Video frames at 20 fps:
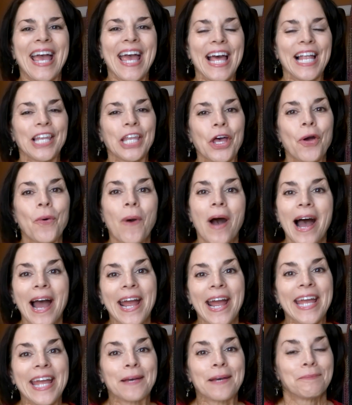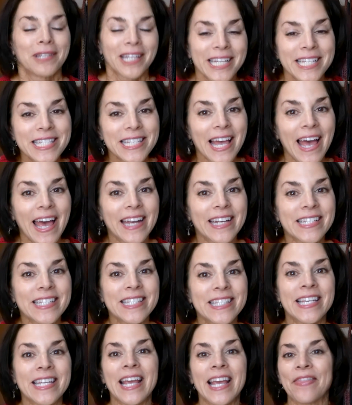Hello, I am Lisa
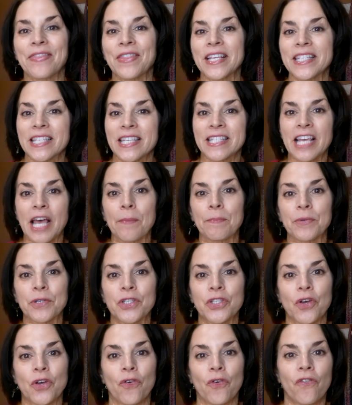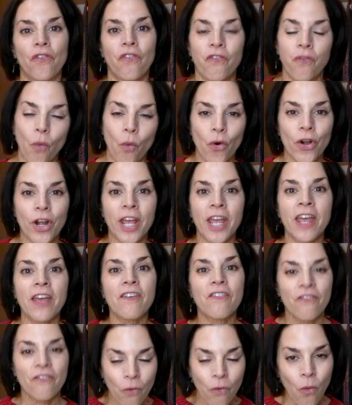Hennessy, and this is episode
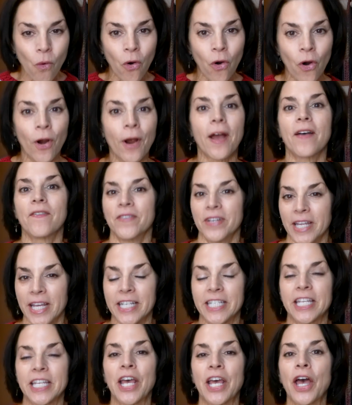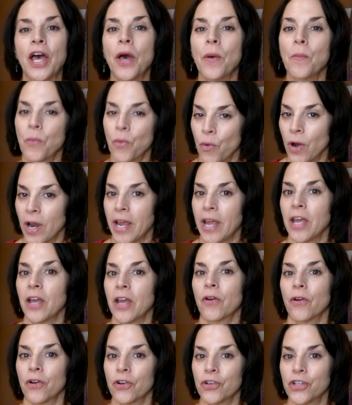44 of Knit, Pray,
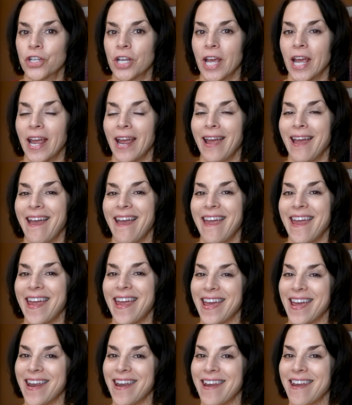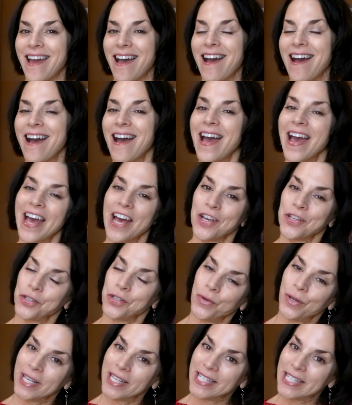Crochet. And as
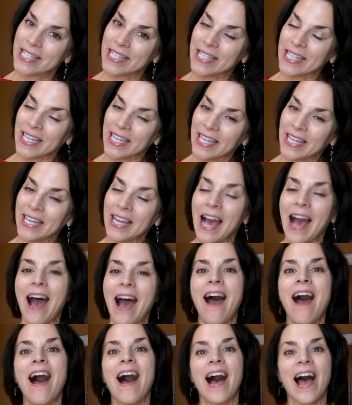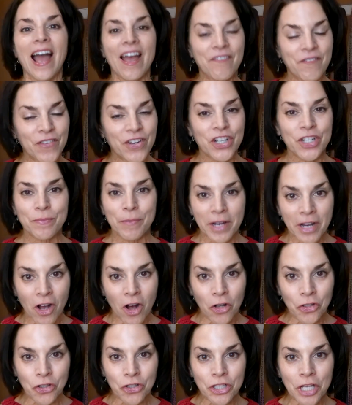you can see, I finished my
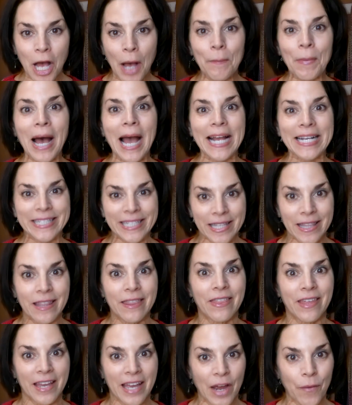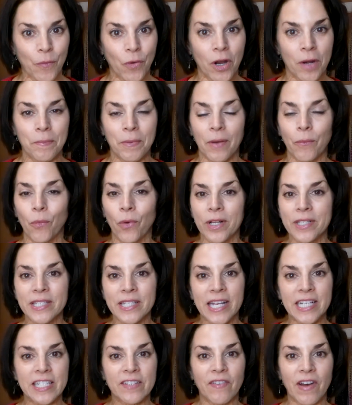halter top. I didn't think I would, but once
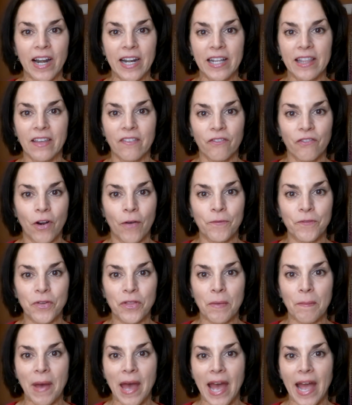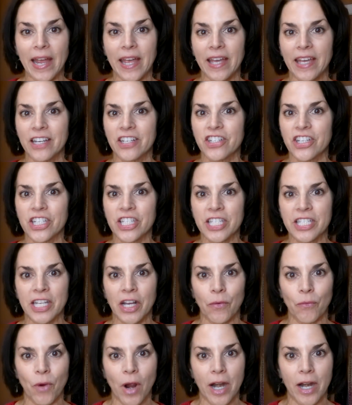I divided the front from the back, it just
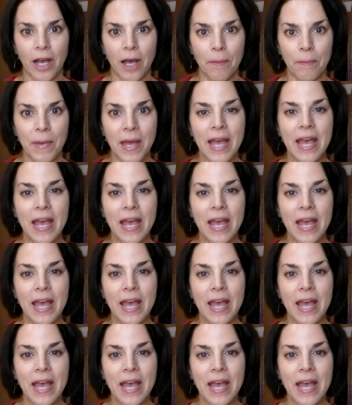knit right up.